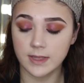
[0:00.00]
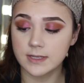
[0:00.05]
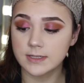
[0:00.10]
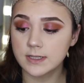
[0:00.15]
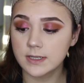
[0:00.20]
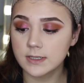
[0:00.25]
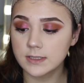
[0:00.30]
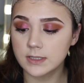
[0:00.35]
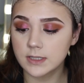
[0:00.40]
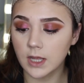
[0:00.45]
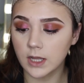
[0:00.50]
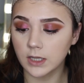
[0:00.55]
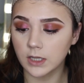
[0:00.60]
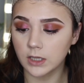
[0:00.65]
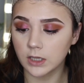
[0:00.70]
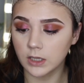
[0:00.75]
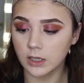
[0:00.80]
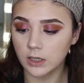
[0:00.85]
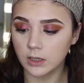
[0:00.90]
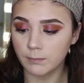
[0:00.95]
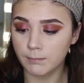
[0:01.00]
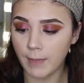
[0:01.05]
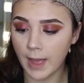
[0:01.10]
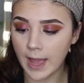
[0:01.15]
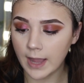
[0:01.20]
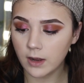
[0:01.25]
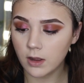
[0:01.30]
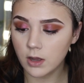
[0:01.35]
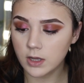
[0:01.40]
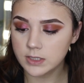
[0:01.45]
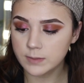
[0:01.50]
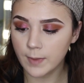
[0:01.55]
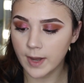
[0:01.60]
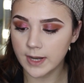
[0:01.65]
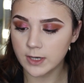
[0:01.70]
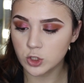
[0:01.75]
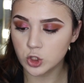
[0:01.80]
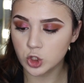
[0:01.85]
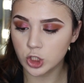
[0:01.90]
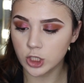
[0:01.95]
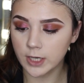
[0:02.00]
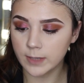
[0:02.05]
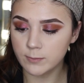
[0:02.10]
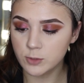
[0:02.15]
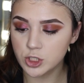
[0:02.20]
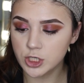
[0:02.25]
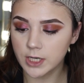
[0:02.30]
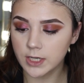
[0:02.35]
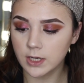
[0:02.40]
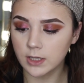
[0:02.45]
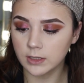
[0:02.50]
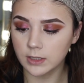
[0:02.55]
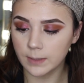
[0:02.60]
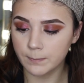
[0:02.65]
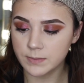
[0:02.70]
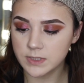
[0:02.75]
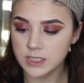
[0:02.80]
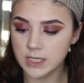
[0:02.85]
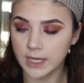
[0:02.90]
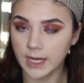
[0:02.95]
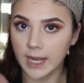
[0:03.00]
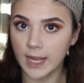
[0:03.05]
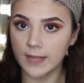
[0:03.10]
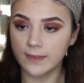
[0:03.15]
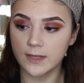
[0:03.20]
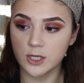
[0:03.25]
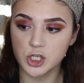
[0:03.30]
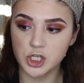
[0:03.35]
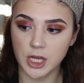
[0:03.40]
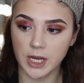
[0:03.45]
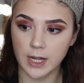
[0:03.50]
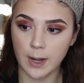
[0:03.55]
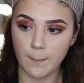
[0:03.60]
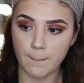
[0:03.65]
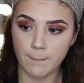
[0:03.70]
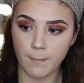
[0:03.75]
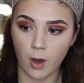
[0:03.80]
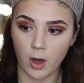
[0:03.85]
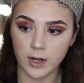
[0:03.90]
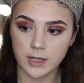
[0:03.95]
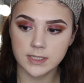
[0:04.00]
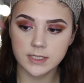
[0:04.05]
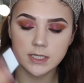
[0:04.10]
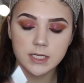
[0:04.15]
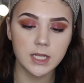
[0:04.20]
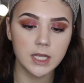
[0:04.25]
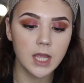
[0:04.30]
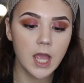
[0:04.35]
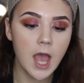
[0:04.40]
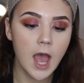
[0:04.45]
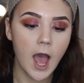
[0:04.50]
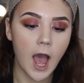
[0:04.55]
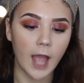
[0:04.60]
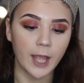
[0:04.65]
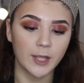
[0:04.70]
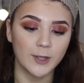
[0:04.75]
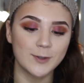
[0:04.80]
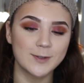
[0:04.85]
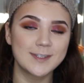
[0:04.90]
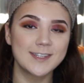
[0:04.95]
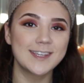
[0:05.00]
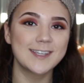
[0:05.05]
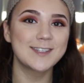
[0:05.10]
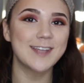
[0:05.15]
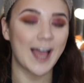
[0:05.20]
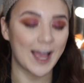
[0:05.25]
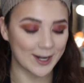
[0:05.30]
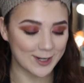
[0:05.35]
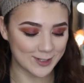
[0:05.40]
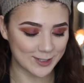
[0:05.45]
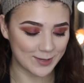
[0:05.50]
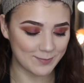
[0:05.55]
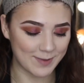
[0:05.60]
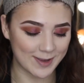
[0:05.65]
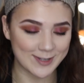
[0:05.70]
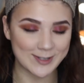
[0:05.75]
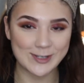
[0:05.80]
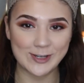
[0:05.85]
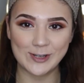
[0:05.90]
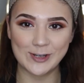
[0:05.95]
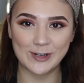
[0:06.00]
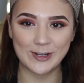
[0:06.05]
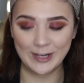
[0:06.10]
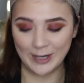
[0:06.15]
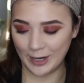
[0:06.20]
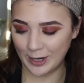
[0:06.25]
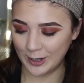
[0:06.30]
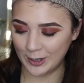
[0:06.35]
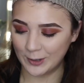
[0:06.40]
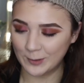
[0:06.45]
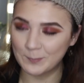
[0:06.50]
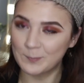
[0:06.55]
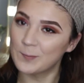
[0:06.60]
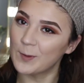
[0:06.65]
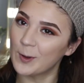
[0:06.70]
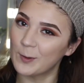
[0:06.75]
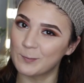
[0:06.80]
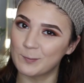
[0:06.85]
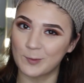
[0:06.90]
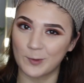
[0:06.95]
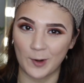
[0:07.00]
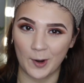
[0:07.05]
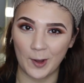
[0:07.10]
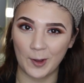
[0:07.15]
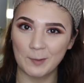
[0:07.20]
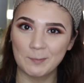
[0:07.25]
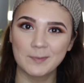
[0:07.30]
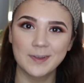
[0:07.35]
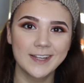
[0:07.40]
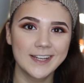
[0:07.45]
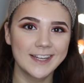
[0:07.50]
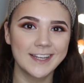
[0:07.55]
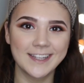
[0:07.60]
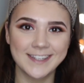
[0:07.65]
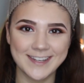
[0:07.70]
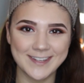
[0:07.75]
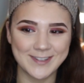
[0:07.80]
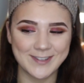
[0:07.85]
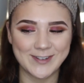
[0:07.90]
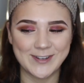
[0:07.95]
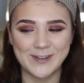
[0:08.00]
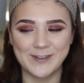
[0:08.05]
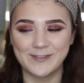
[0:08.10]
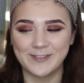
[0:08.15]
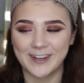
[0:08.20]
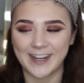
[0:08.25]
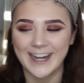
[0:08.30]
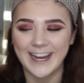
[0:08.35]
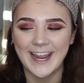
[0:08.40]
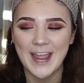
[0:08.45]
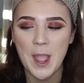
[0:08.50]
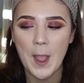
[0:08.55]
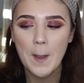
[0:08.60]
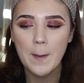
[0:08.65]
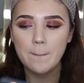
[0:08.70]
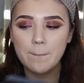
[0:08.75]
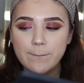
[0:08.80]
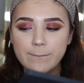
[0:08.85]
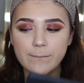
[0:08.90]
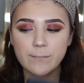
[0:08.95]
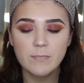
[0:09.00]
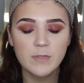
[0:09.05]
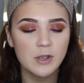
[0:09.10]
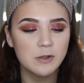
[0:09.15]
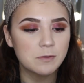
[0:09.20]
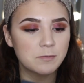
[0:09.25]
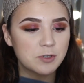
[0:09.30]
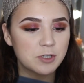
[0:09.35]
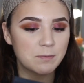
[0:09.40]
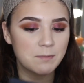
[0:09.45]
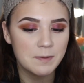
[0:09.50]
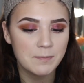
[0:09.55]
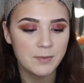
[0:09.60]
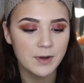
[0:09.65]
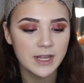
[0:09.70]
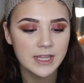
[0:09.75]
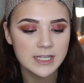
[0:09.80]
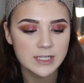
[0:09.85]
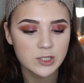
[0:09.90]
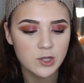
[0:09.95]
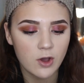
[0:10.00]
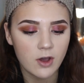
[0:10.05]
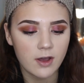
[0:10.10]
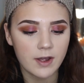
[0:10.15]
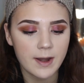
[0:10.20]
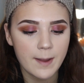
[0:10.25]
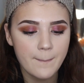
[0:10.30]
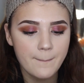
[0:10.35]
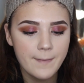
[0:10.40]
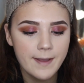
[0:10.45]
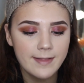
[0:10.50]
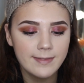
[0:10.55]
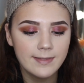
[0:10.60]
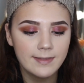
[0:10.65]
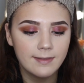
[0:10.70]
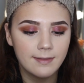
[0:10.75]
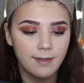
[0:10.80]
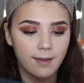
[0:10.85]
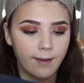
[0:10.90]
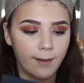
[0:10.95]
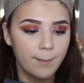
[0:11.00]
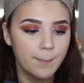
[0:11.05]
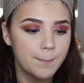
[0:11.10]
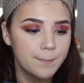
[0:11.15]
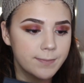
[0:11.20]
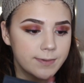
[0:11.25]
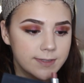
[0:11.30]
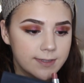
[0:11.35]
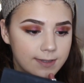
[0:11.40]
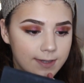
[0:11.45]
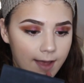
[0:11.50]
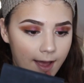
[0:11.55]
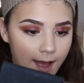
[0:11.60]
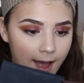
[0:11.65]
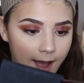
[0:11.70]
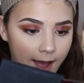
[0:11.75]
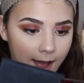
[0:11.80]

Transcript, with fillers: This is the MAC Cosmetics Cremesheen Lipstick in the shade Modesty. I used this actually my senior year prom. This is too funny. I'm just gonna be putting this on my lips.